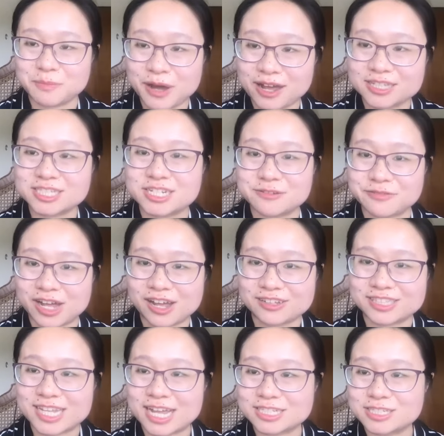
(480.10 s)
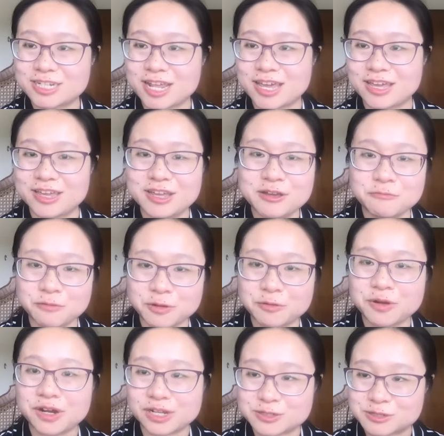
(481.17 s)
positive on that day, we
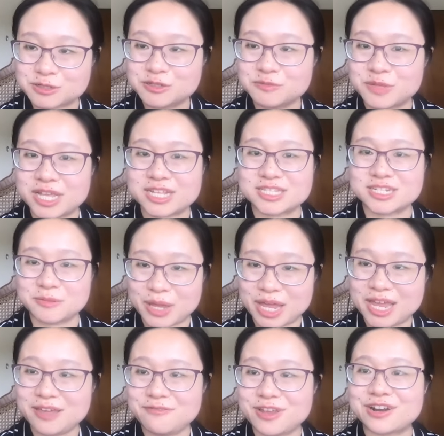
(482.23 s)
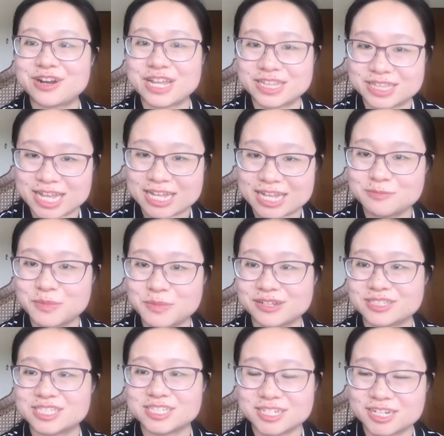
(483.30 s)
will assume it's the behavior in that
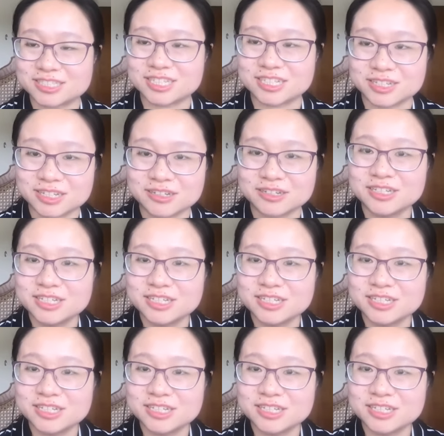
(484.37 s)
month, not the